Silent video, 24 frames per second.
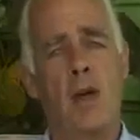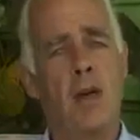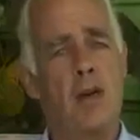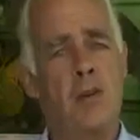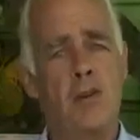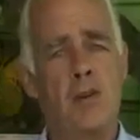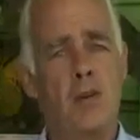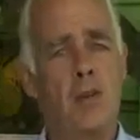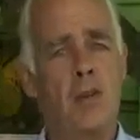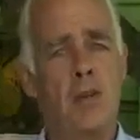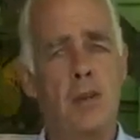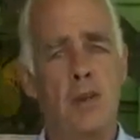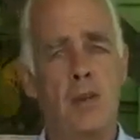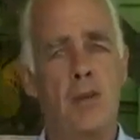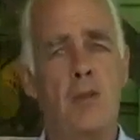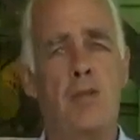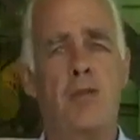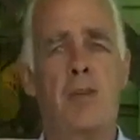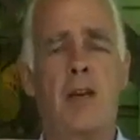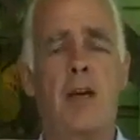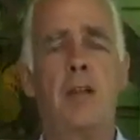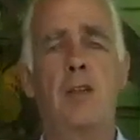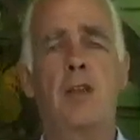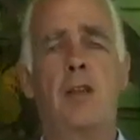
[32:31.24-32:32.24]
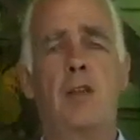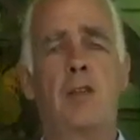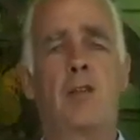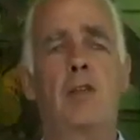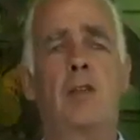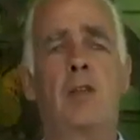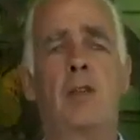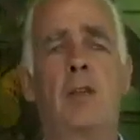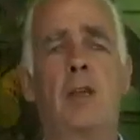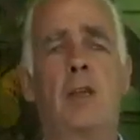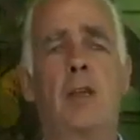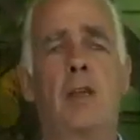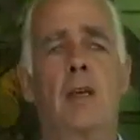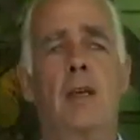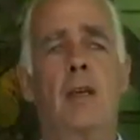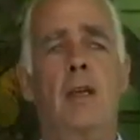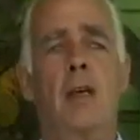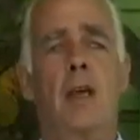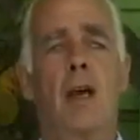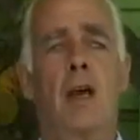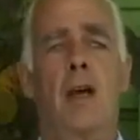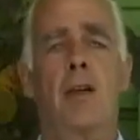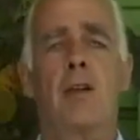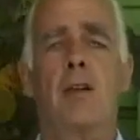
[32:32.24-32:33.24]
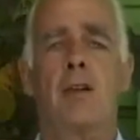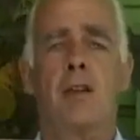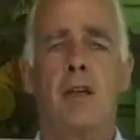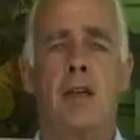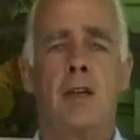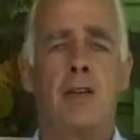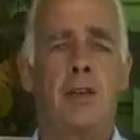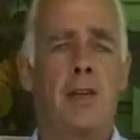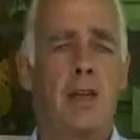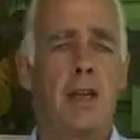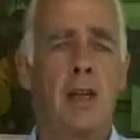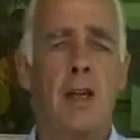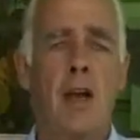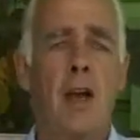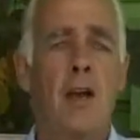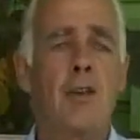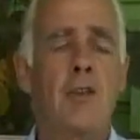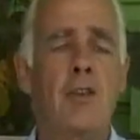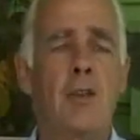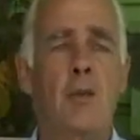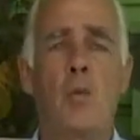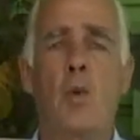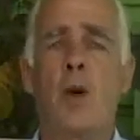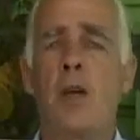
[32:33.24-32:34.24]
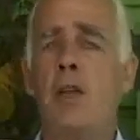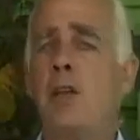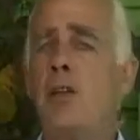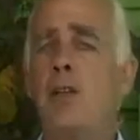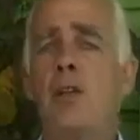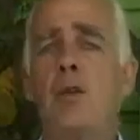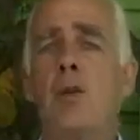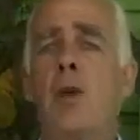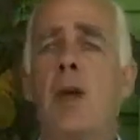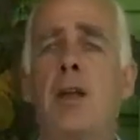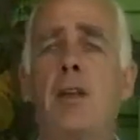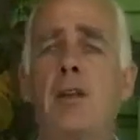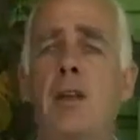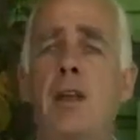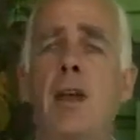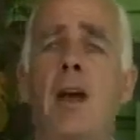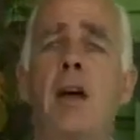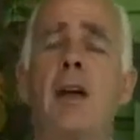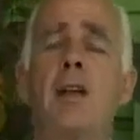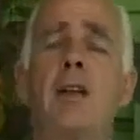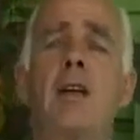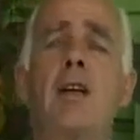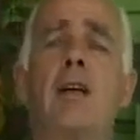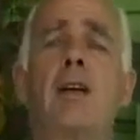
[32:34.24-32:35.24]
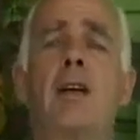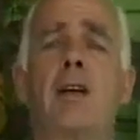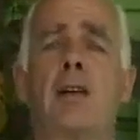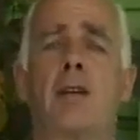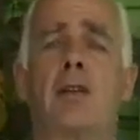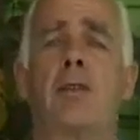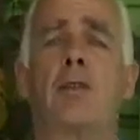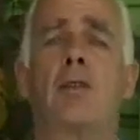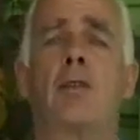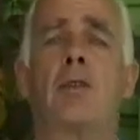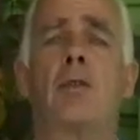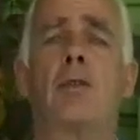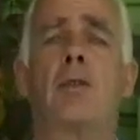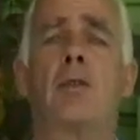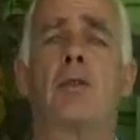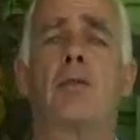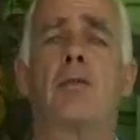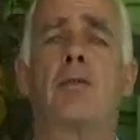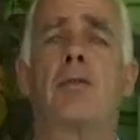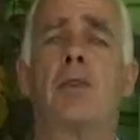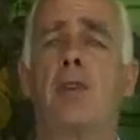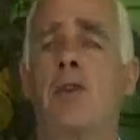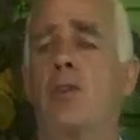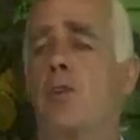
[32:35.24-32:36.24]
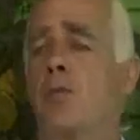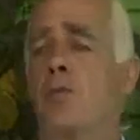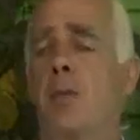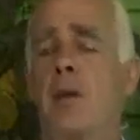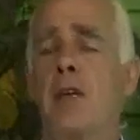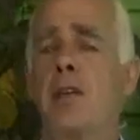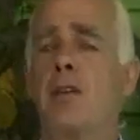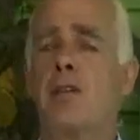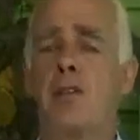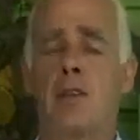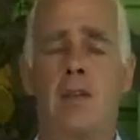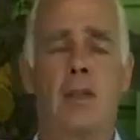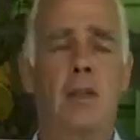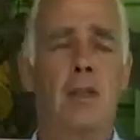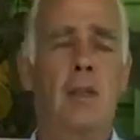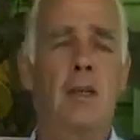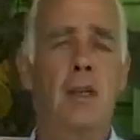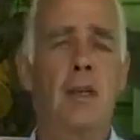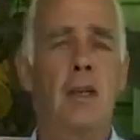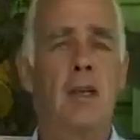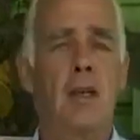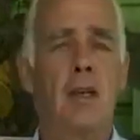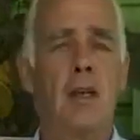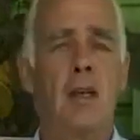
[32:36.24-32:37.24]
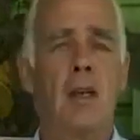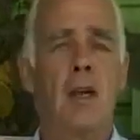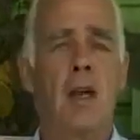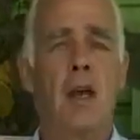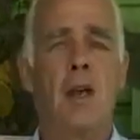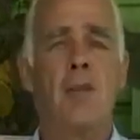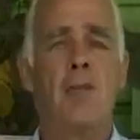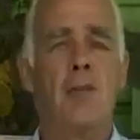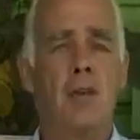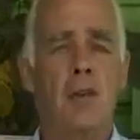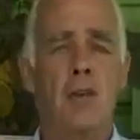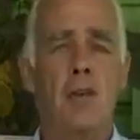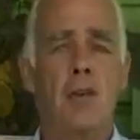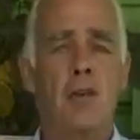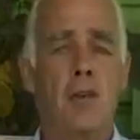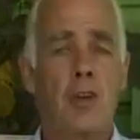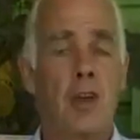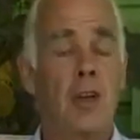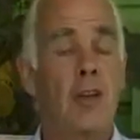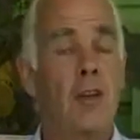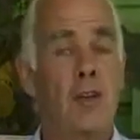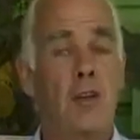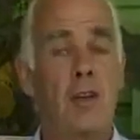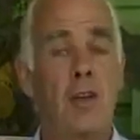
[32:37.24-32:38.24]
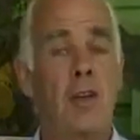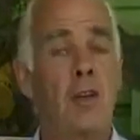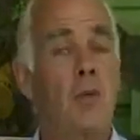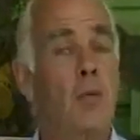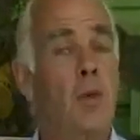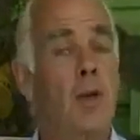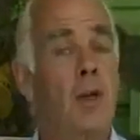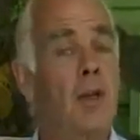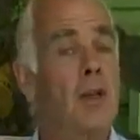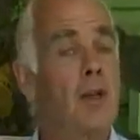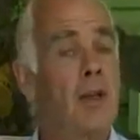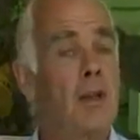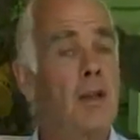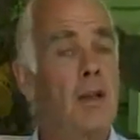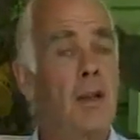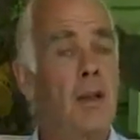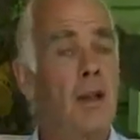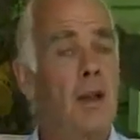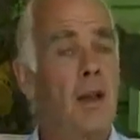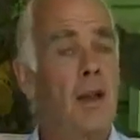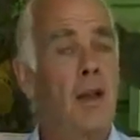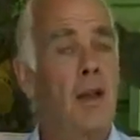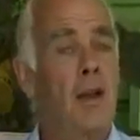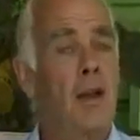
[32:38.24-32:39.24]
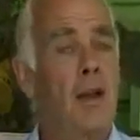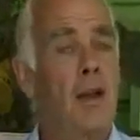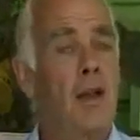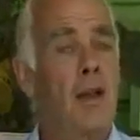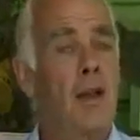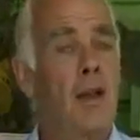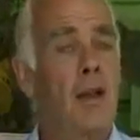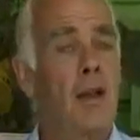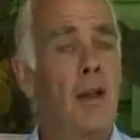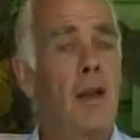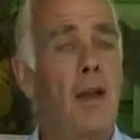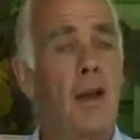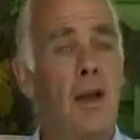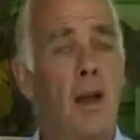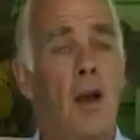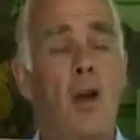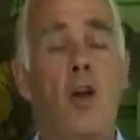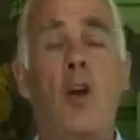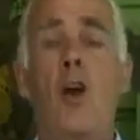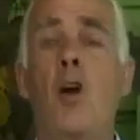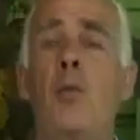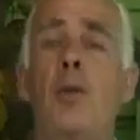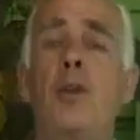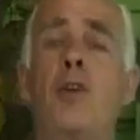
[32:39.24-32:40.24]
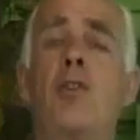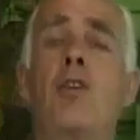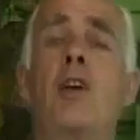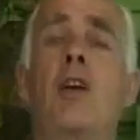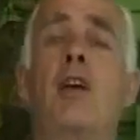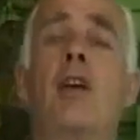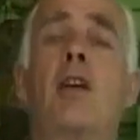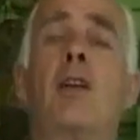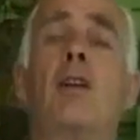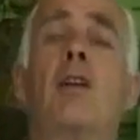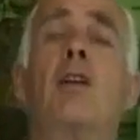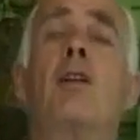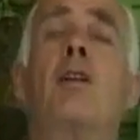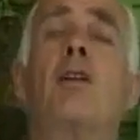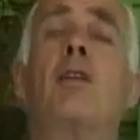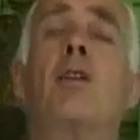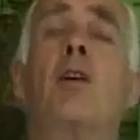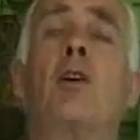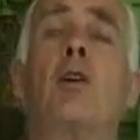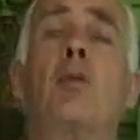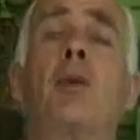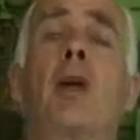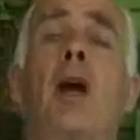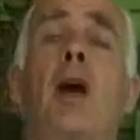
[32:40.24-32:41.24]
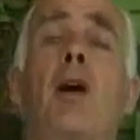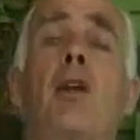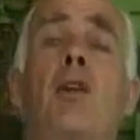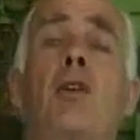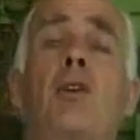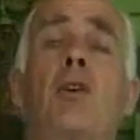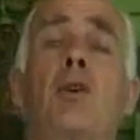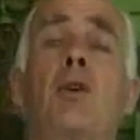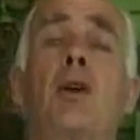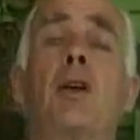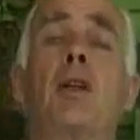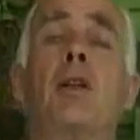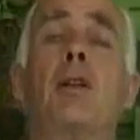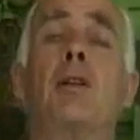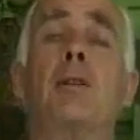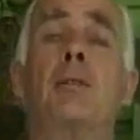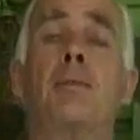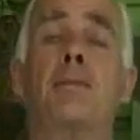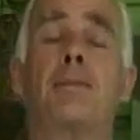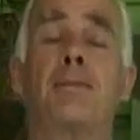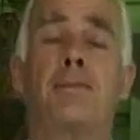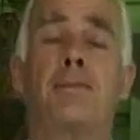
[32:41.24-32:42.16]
Why should it have done this? And they then asked him, where did you get the idea for this basin? And Victor said, well, a common chicken told me how to do it.